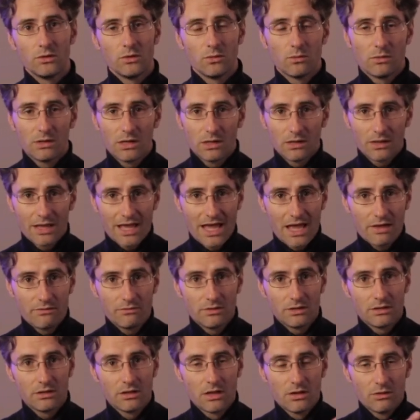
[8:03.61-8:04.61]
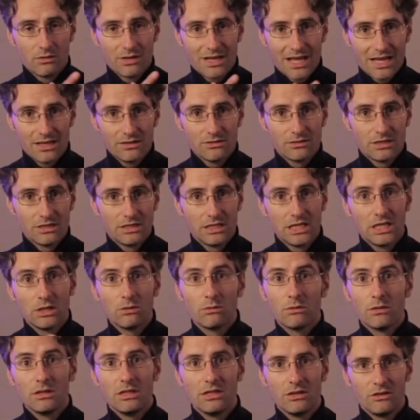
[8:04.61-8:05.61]
You want to have it nice and
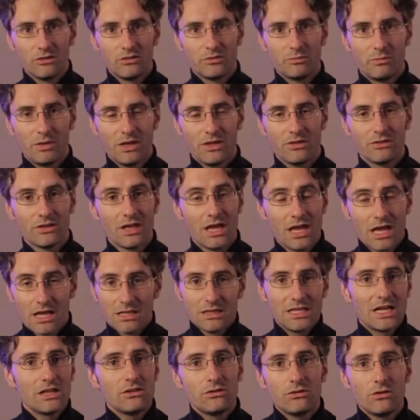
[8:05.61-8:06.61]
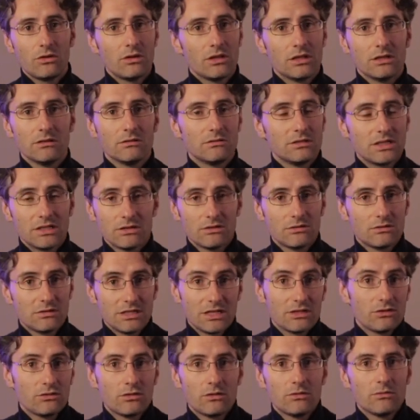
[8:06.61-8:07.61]
equally spaced. That's all it, that,
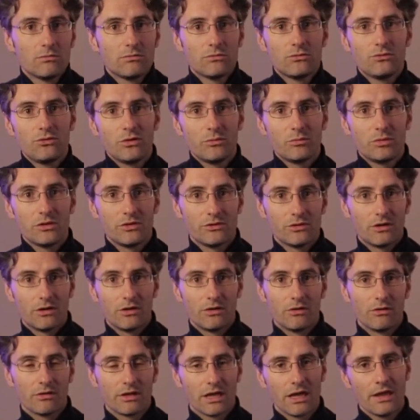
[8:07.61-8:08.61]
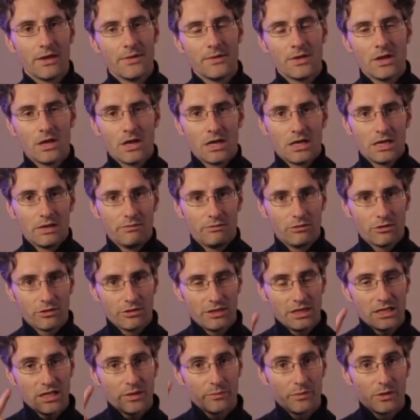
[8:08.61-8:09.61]
that's all triplets are, okay? If you
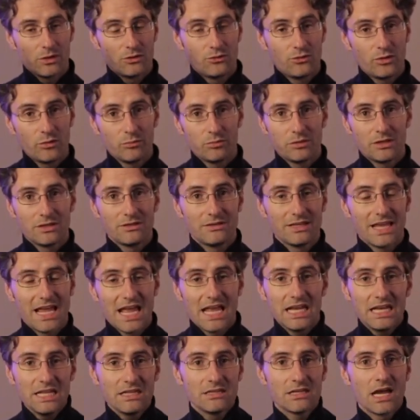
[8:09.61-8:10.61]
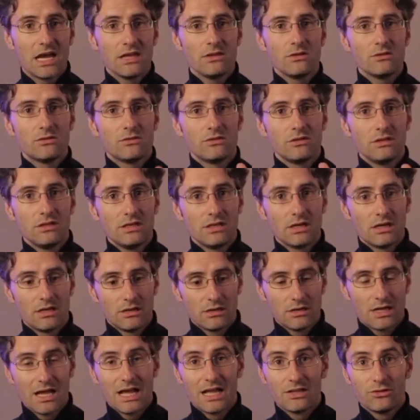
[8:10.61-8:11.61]
think about triplets, anytime you see
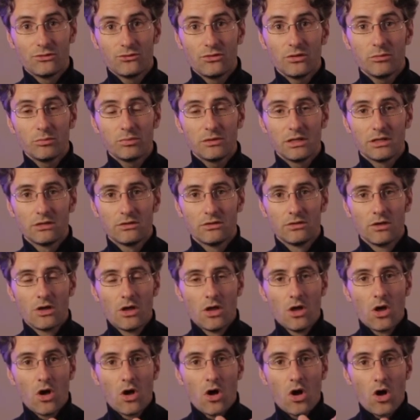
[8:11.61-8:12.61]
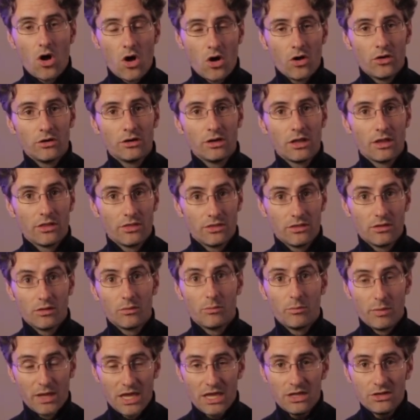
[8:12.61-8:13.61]
an, a triplet on the
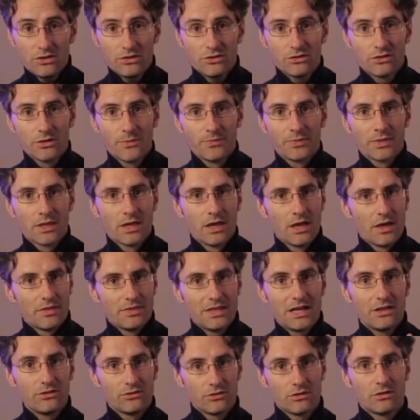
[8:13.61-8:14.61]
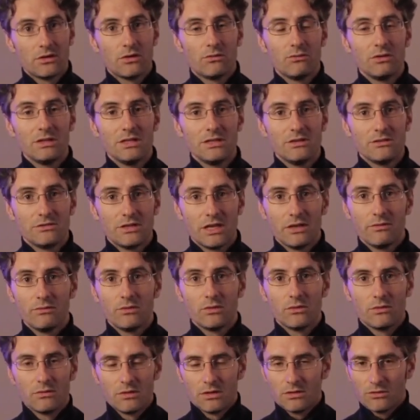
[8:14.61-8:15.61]
page, that's going to really save
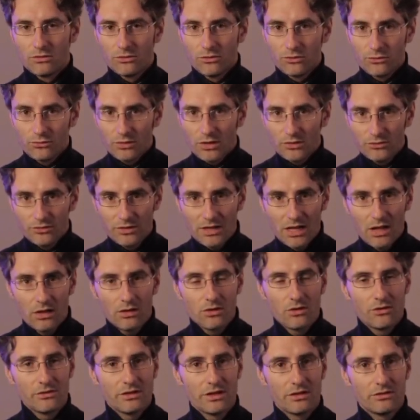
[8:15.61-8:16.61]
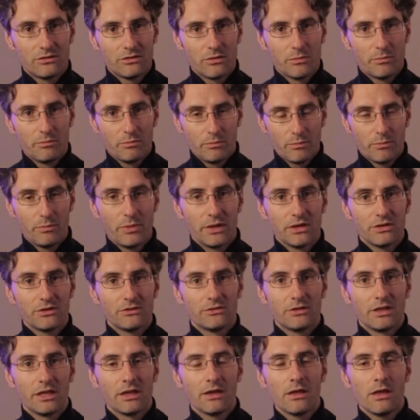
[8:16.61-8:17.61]
you. Stretch it out because that's the
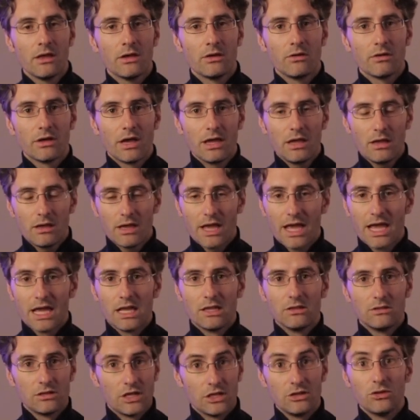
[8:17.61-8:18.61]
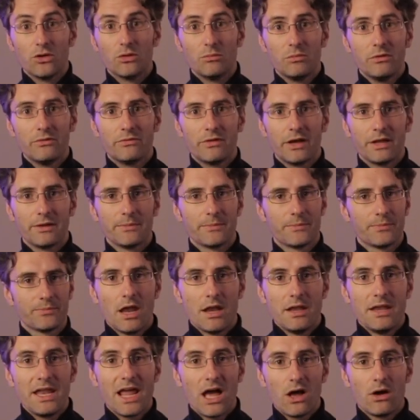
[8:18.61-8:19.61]
biggest thing, okay? And, and you'll be fine.
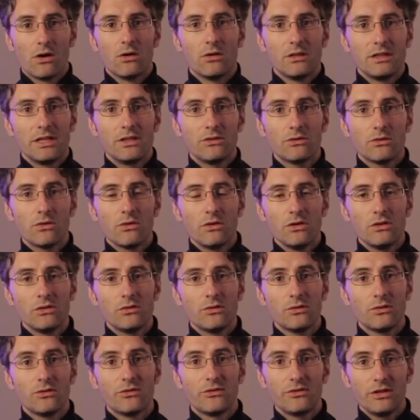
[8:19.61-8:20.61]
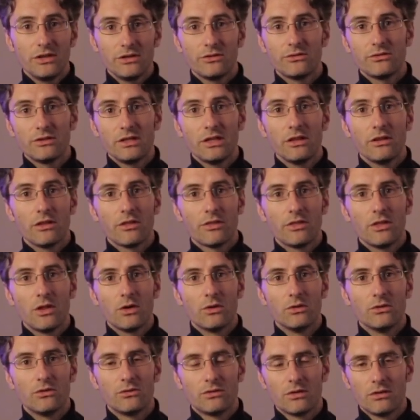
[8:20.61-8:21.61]
Now, let's go into 16th
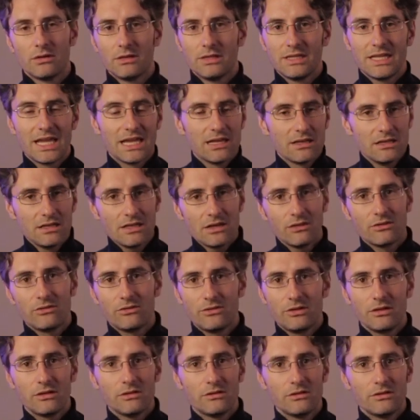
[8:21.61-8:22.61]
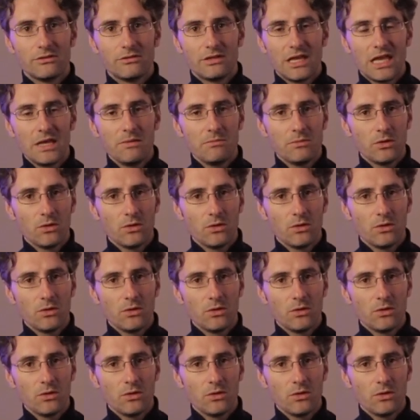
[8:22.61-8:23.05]
notes. The idea is still the same.